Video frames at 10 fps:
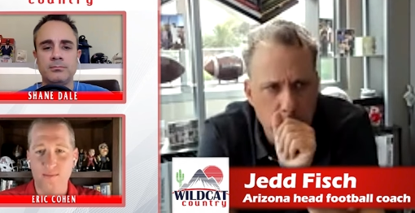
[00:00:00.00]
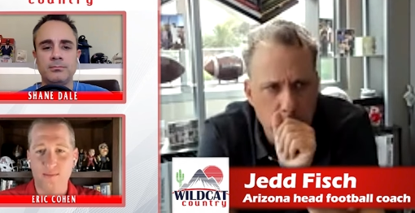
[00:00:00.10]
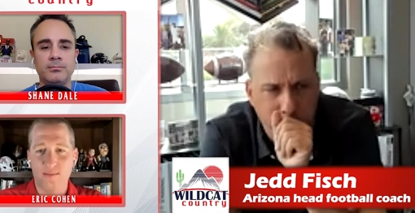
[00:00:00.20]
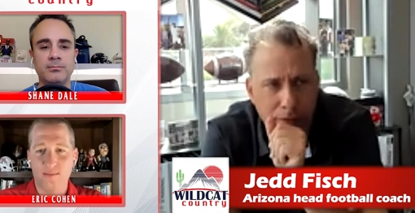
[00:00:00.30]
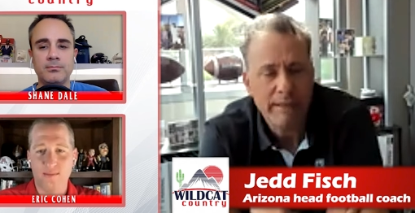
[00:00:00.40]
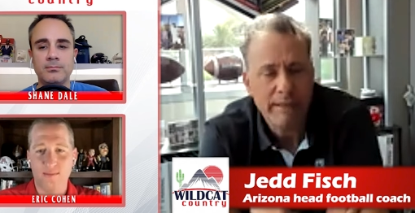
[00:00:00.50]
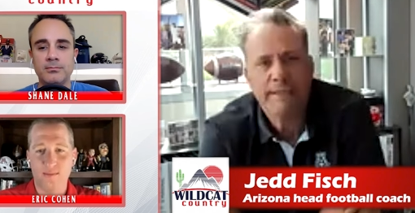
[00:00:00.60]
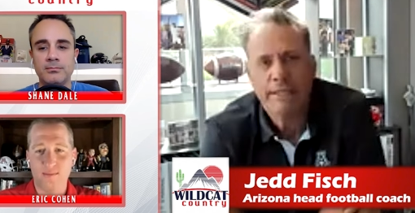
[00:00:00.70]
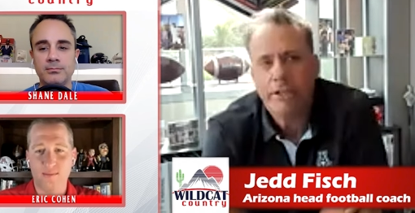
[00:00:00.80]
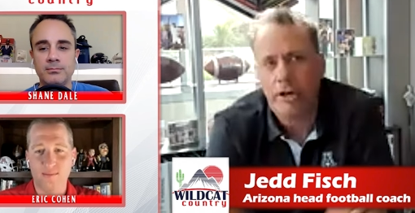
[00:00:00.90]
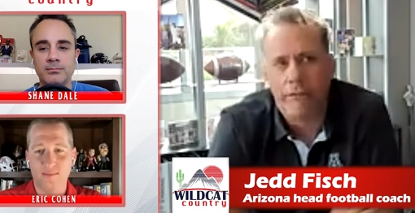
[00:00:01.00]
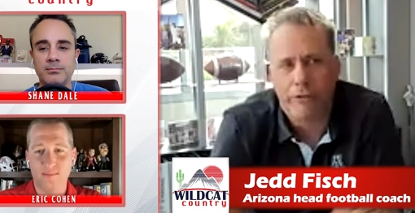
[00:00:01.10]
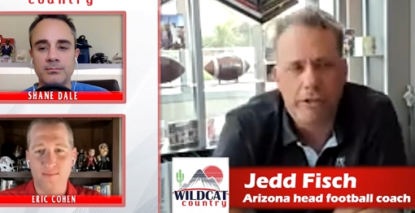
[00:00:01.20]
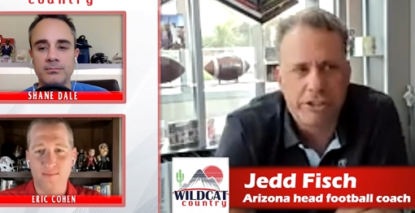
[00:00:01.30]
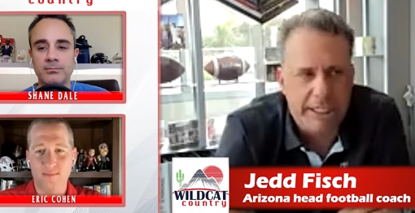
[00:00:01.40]
Speaker 1: you know, the
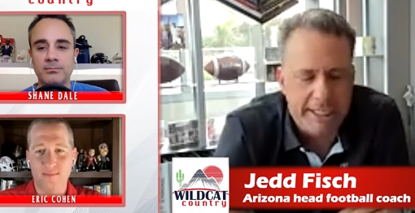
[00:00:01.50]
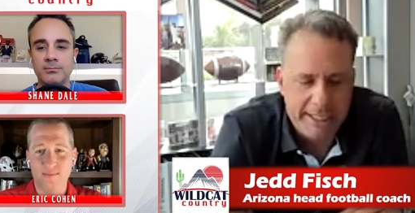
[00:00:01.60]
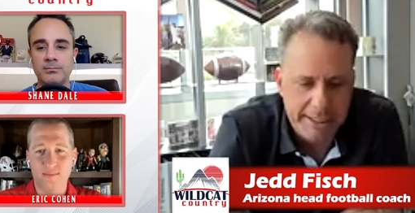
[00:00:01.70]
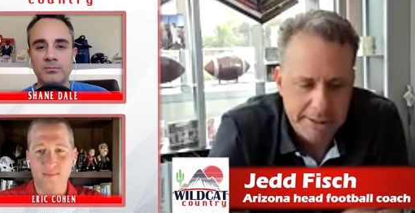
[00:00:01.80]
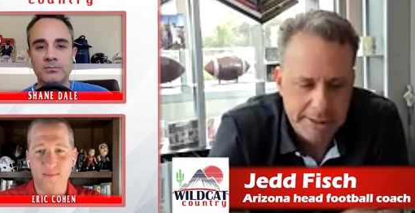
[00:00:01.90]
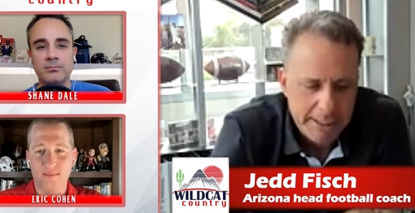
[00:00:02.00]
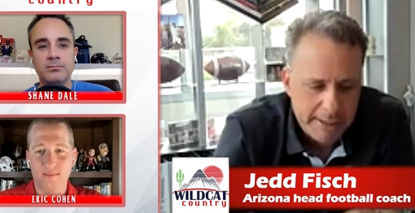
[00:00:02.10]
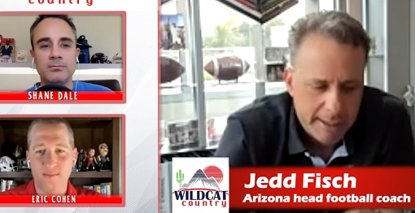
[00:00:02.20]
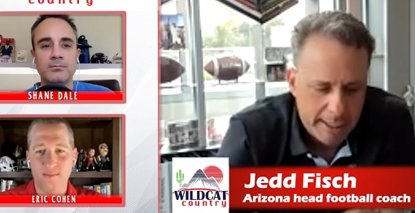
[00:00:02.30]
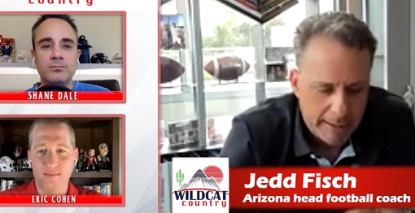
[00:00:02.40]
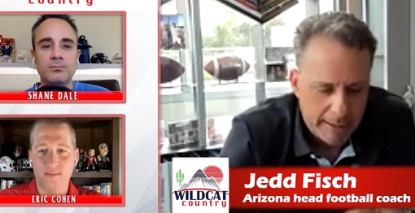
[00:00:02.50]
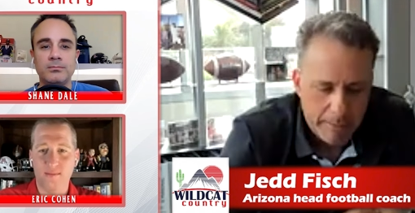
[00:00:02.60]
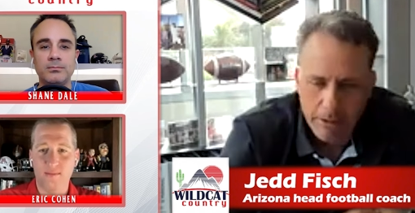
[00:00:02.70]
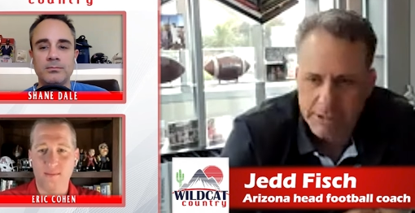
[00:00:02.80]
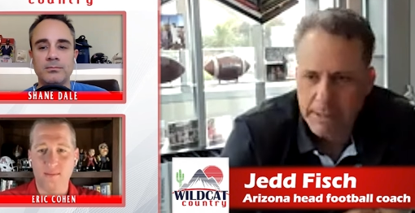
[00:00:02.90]
first thing is uh, the
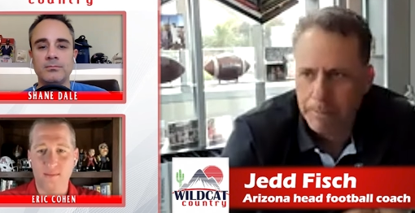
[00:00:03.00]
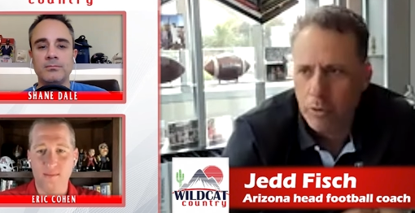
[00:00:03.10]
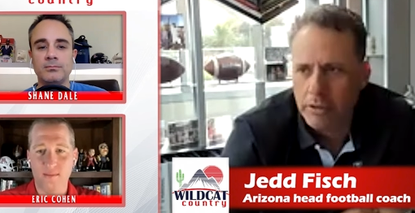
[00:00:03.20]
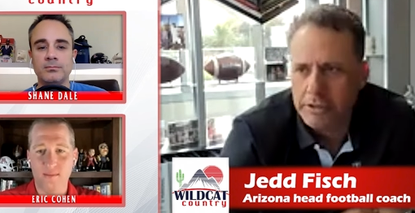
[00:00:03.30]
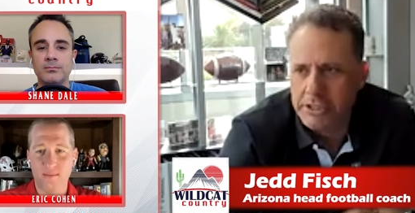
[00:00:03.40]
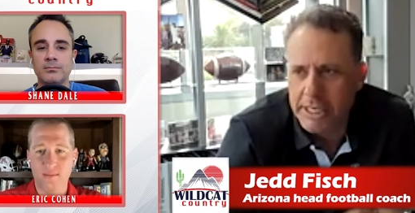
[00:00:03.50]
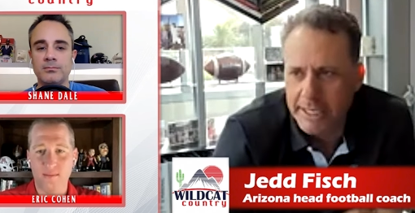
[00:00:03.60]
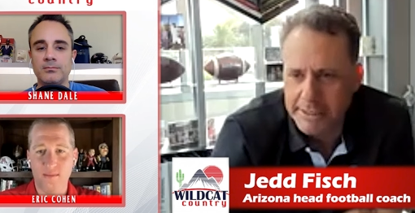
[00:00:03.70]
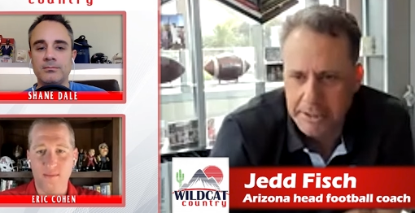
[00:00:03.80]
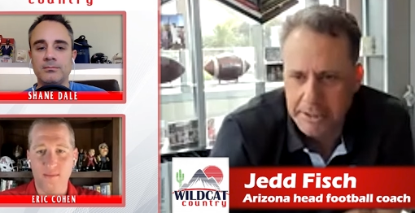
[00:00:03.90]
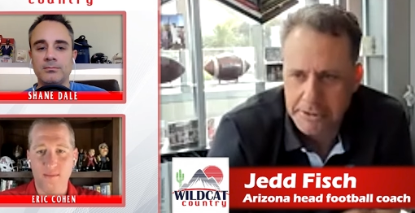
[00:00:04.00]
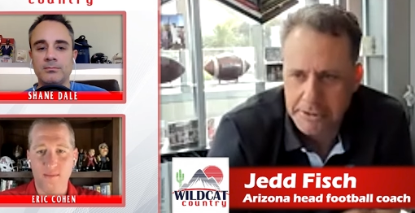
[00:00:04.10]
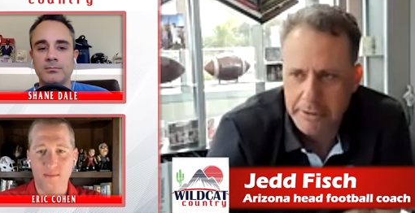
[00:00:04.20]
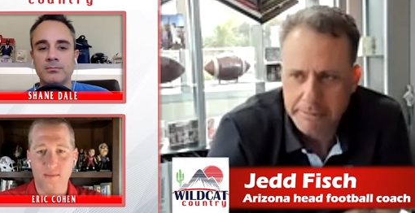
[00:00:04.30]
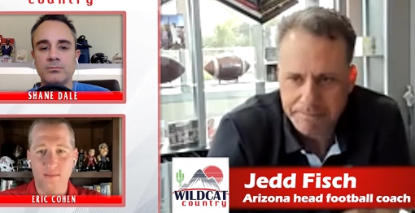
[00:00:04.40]
most important state is
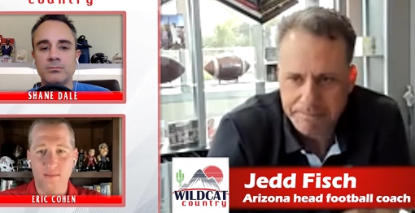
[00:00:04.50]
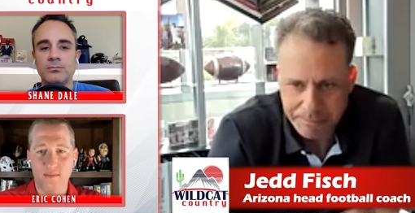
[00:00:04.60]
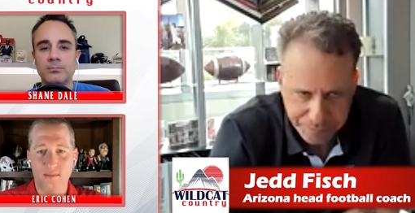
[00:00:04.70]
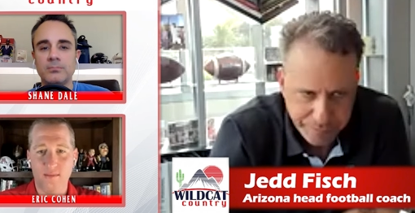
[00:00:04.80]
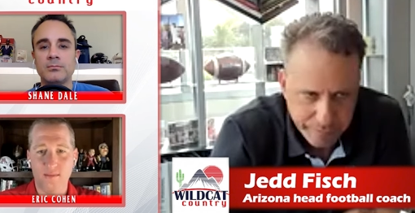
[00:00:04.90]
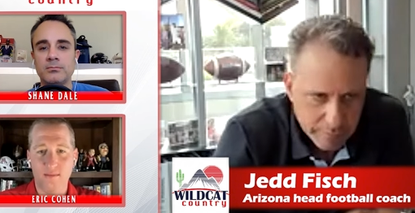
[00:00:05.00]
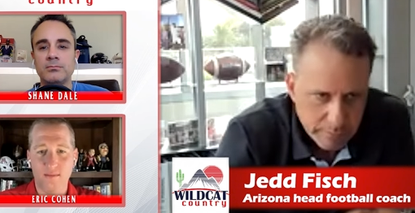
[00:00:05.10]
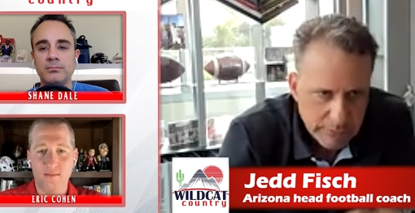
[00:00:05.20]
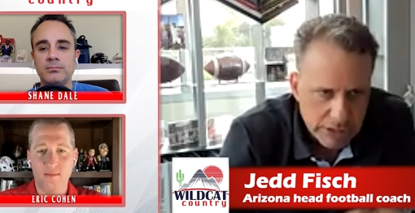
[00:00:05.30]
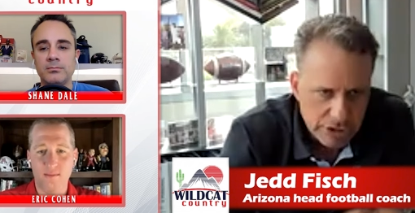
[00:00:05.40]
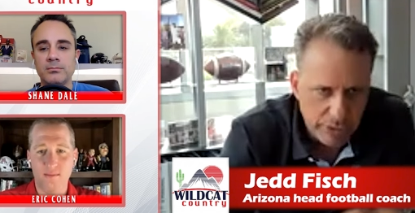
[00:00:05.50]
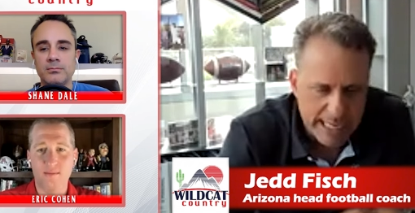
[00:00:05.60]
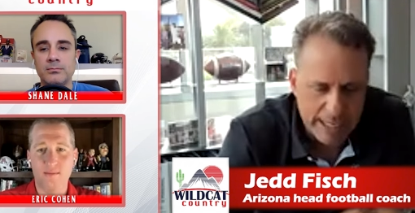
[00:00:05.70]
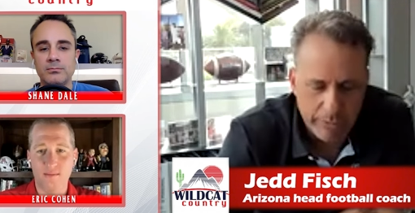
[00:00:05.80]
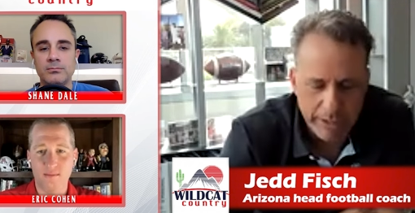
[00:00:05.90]
Arizona. So,
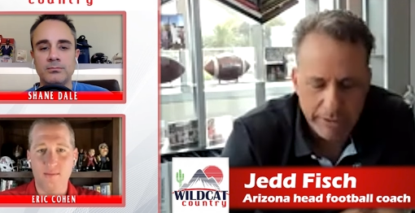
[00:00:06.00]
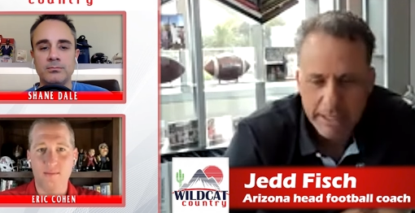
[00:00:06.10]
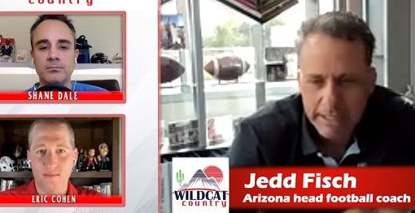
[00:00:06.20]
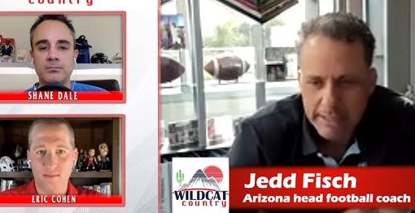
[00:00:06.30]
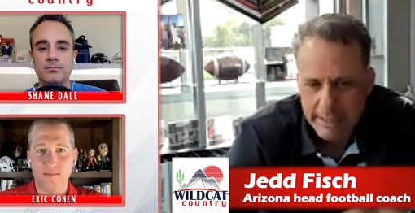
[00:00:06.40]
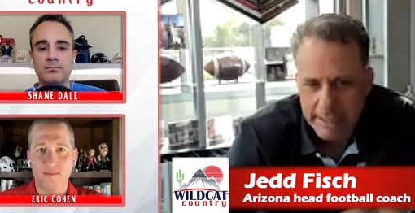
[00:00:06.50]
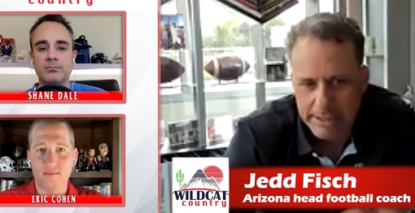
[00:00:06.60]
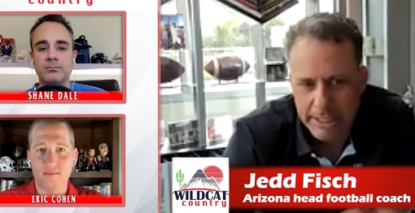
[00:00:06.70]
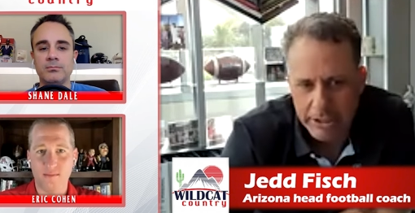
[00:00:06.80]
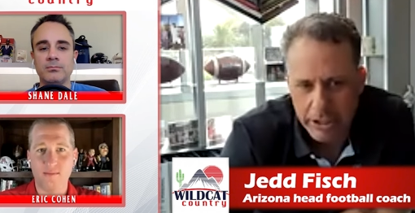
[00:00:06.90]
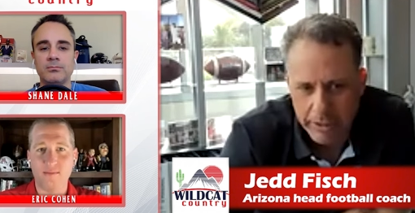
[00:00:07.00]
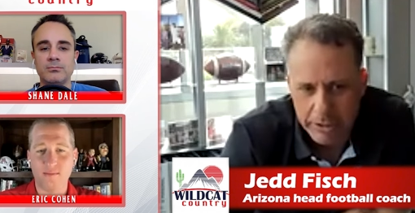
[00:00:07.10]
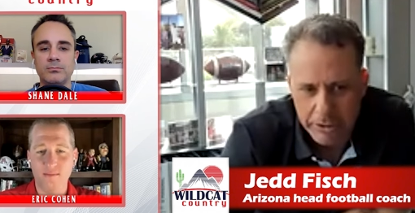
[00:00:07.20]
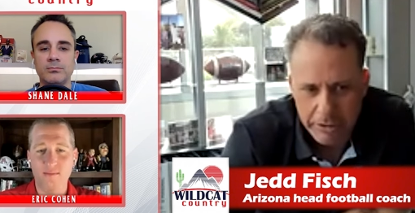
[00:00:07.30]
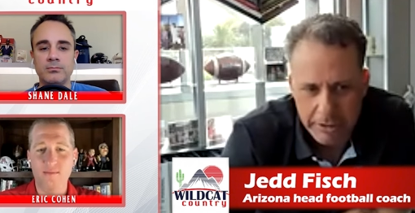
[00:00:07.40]
can we continue to
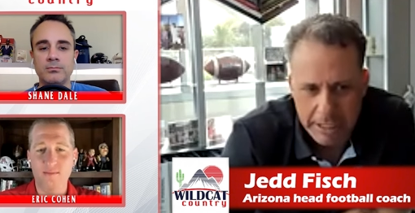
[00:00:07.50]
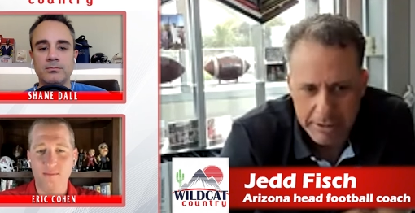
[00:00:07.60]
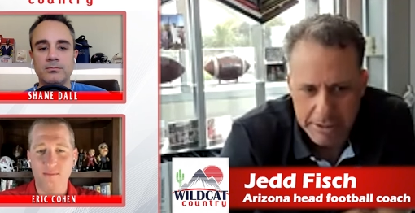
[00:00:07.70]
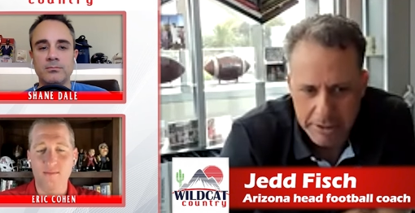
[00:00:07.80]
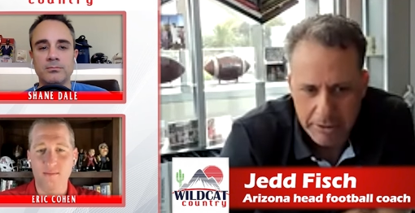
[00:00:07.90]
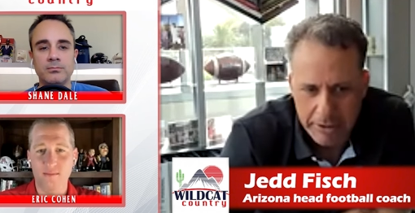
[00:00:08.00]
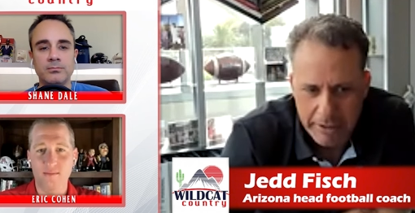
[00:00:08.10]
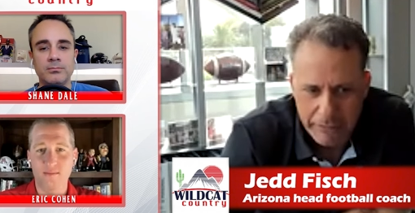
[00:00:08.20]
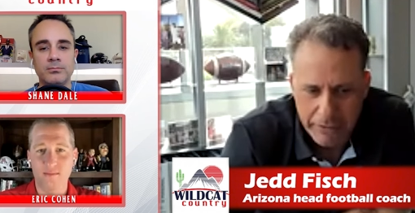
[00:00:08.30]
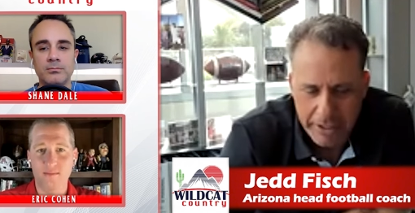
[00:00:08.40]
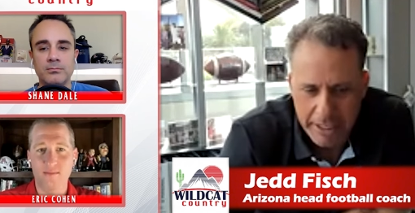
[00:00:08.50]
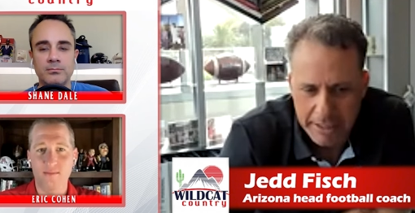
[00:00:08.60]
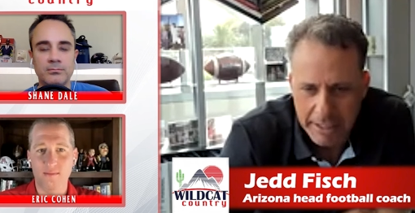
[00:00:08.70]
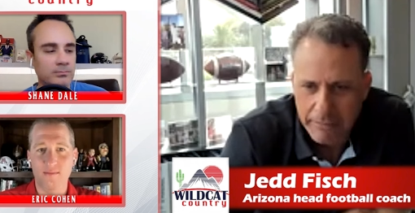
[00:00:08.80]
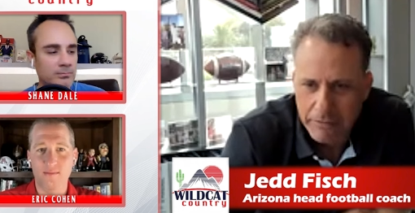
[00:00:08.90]
recruit Arizona at a very high
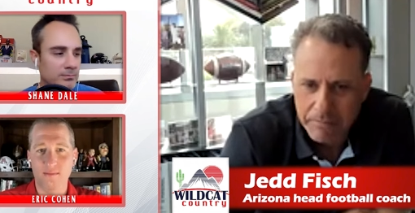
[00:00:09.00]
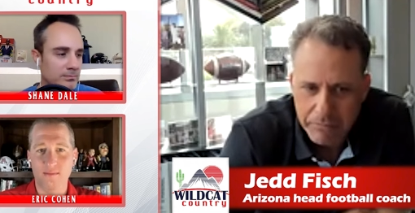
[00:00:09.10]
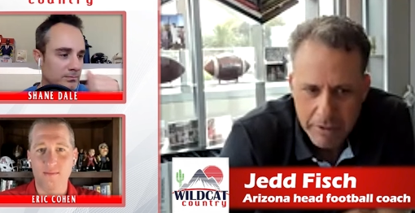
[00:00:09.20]
level?